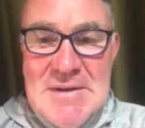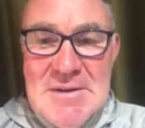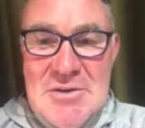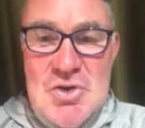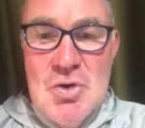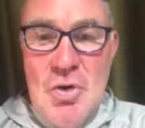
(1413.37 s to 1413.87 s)

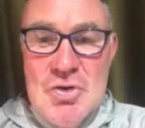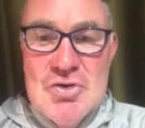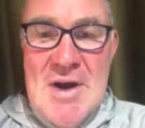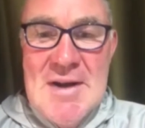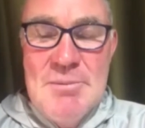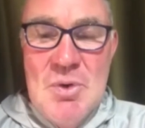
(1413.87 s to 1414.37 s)
short of
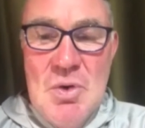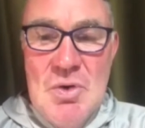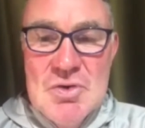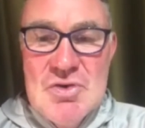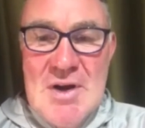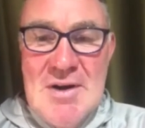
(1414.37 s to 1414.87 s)
training
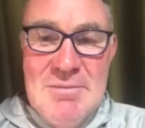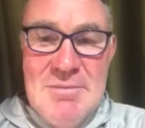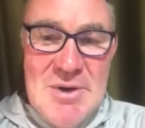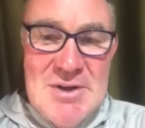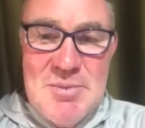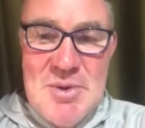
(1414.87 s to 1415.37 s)
balls, training on
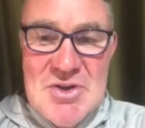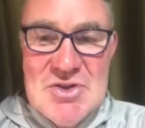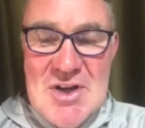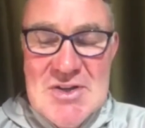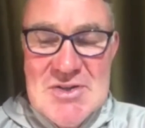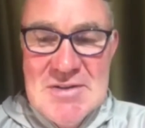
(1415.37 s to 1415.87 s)
muddy
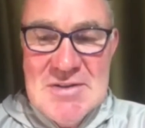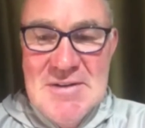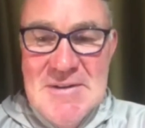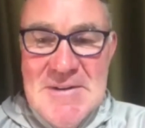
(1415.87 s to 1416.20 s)
pitches, and